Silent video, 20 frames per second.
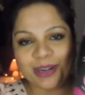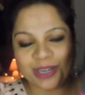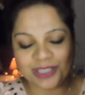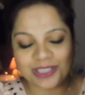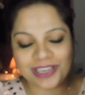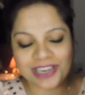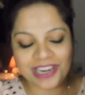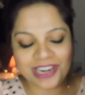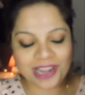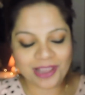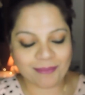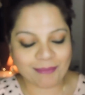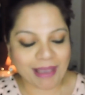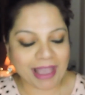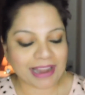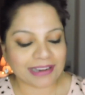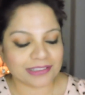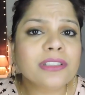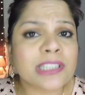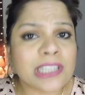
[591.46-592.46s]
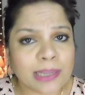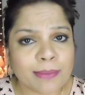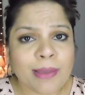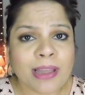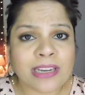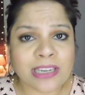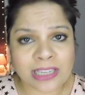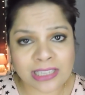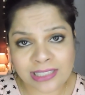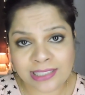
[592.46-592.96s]
brush cleaning mat.
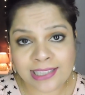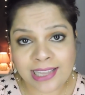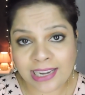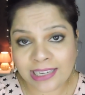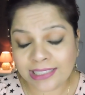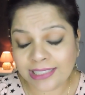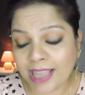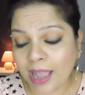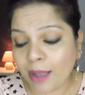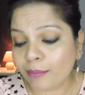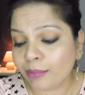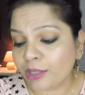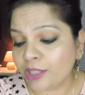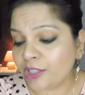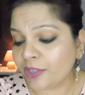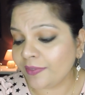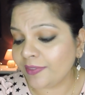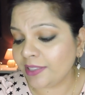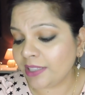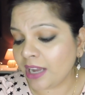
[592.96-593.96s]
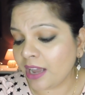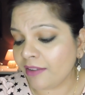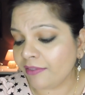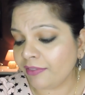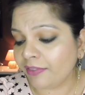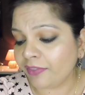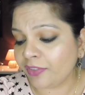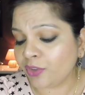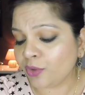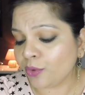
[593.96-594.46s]
Sigma does send samples of stuff,
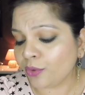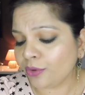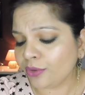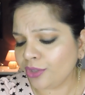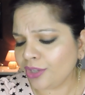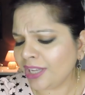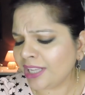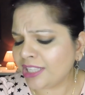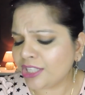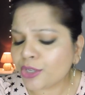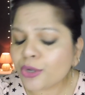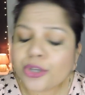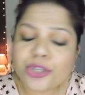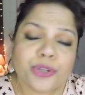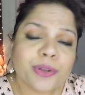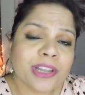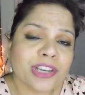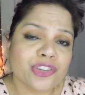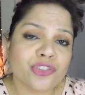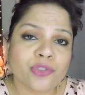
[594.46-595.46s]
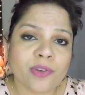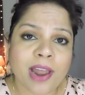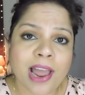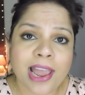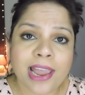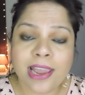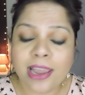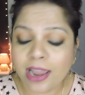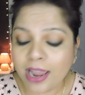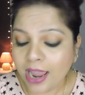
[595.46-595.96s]
so it's good, you can
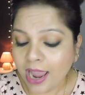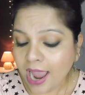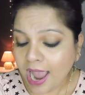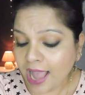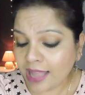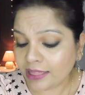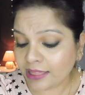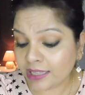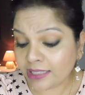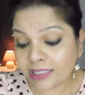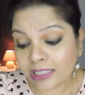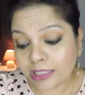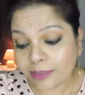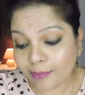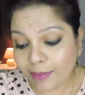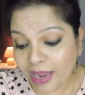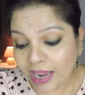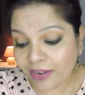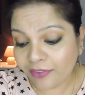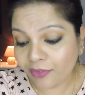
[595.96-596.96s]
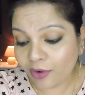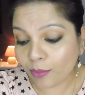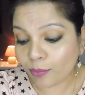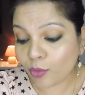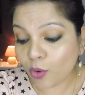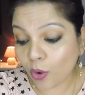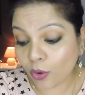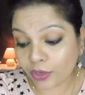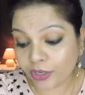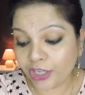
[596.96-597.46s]
try. And this is made
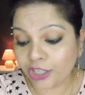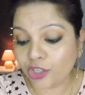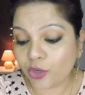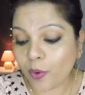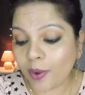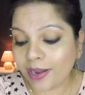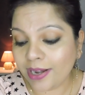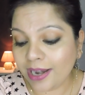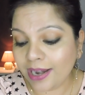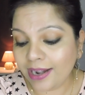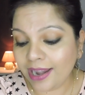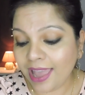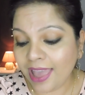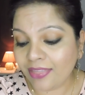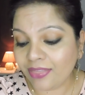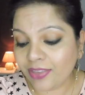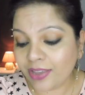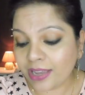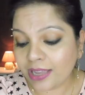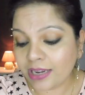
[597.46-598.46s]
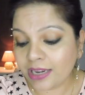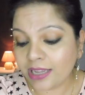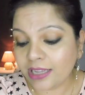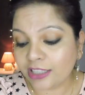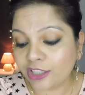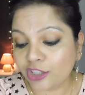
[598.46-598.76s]
from coconut oil and ethically